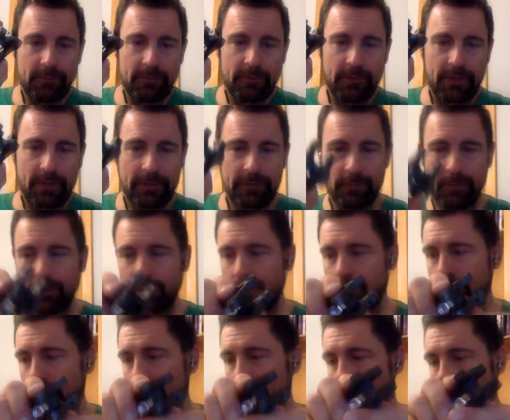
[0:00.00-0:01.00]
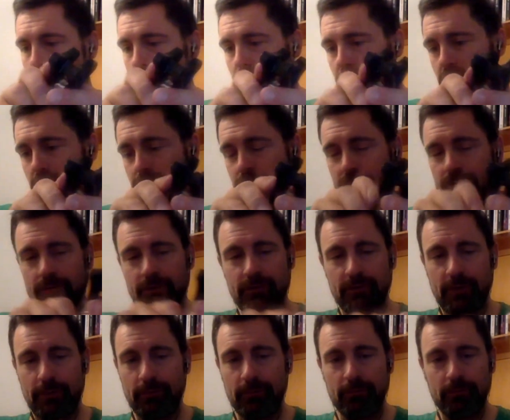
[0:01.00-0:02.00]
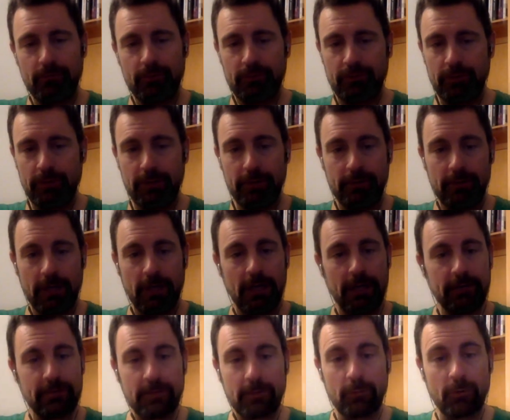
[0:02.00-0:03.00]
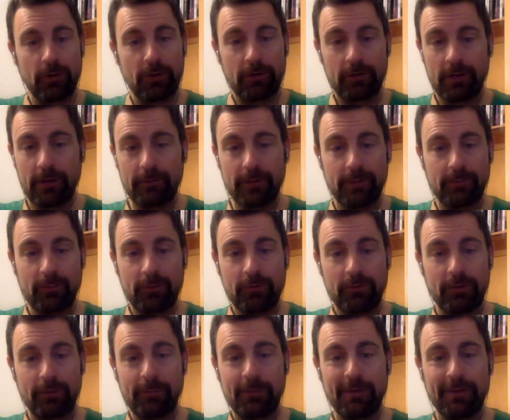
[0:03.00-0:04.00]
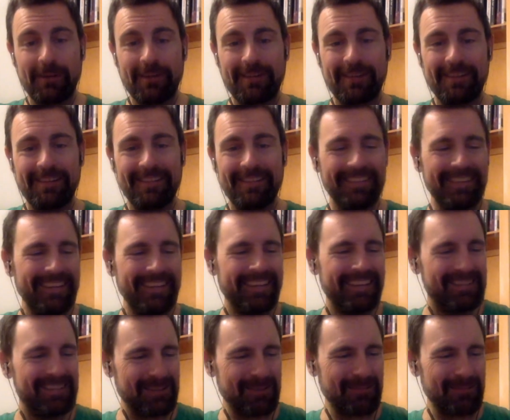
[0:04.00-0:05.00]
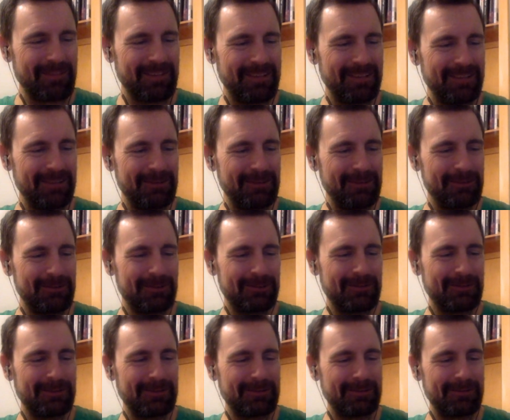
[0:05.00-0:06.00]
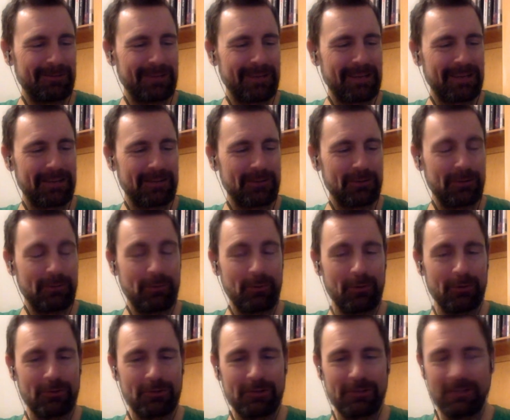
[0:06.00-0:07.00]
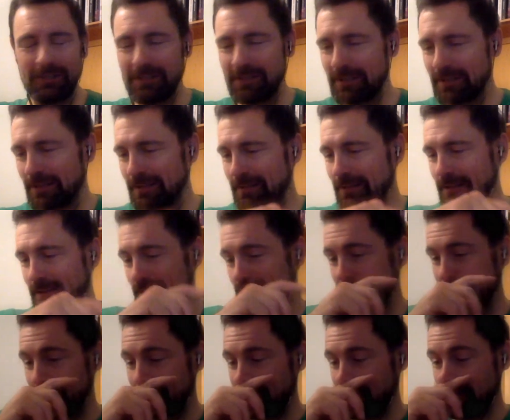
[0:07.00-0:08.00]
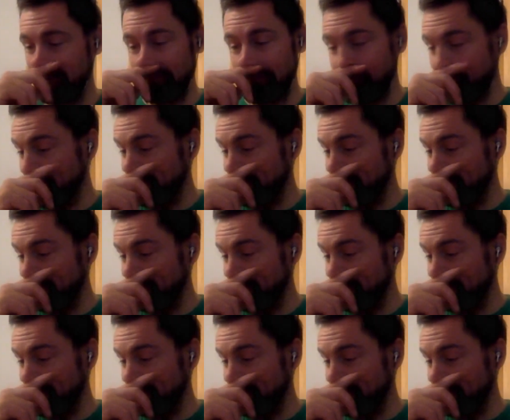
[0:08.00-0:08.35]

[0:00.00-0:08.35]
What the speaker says: So that's pretty cool. And I'm sure some tree guy somewhere will come up with something to use for that tree person, as it were.